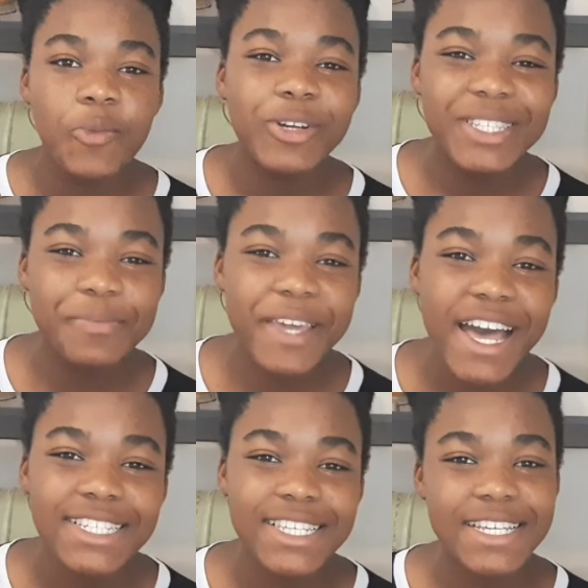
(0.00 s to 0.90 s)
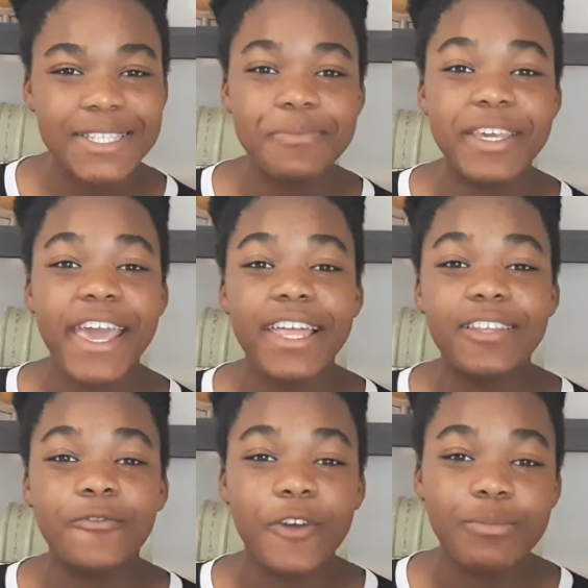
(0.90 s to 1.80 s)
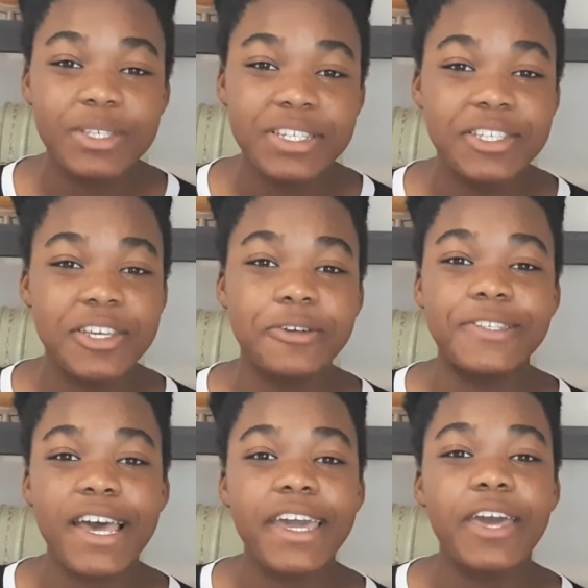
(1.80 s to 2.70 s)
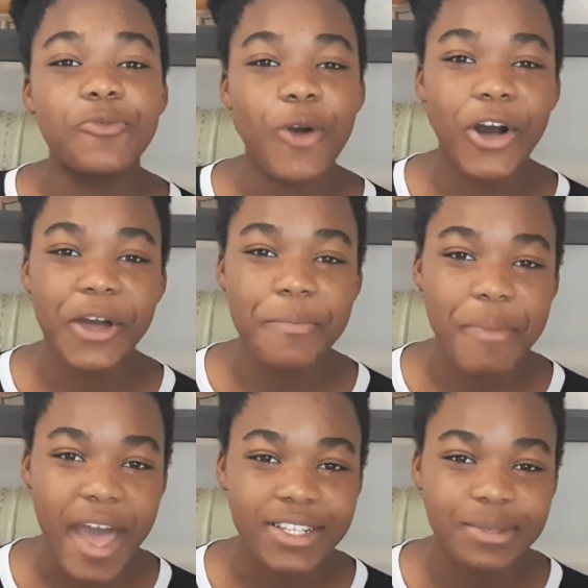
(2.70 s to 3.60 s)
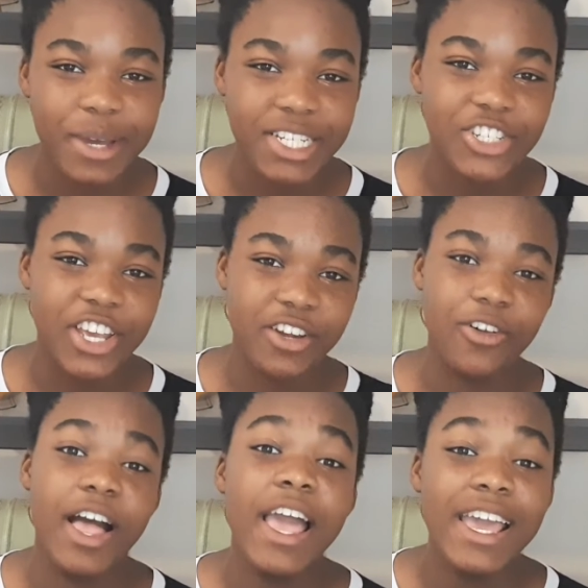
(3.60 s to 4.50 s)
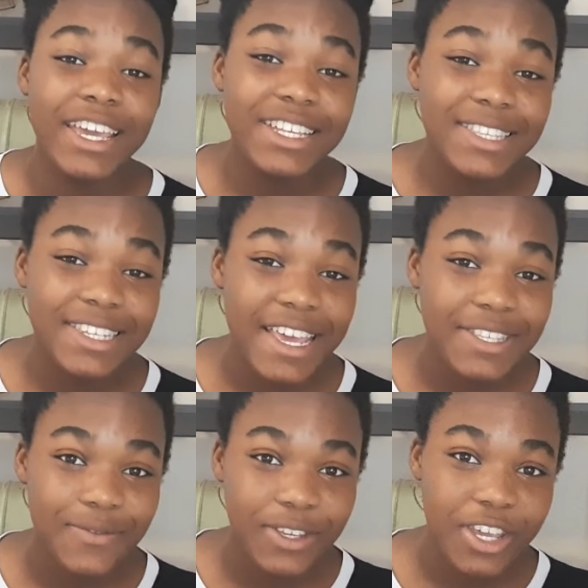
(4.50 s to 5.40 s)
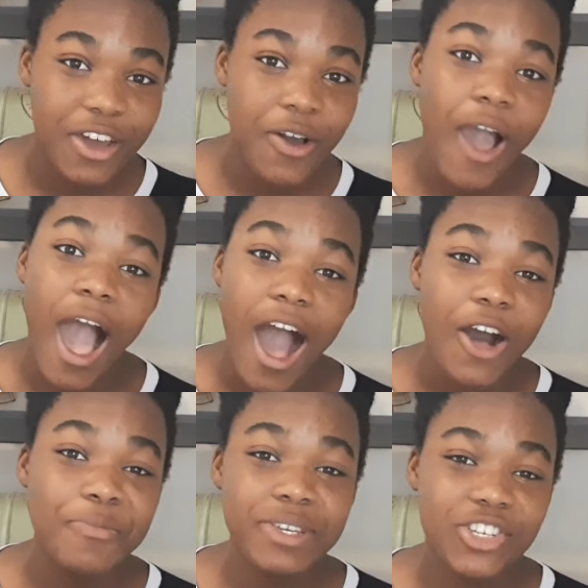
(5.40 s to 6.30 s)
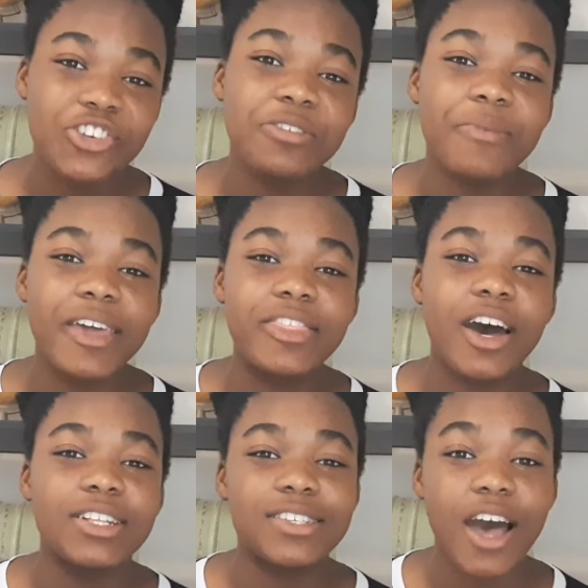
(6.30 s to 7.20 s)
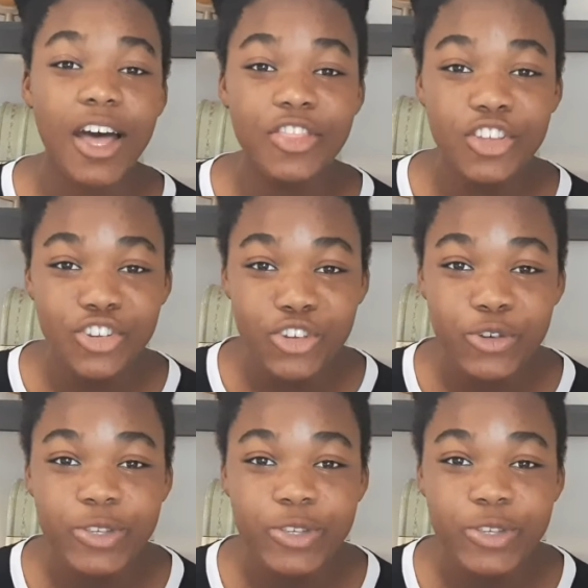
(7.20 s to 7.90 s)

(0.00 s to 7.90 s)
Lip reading: What's up guys, it's me Caitlin from CCO Tech and welcome back to my channel. In today's video, I'll be sharing my thoughts on the new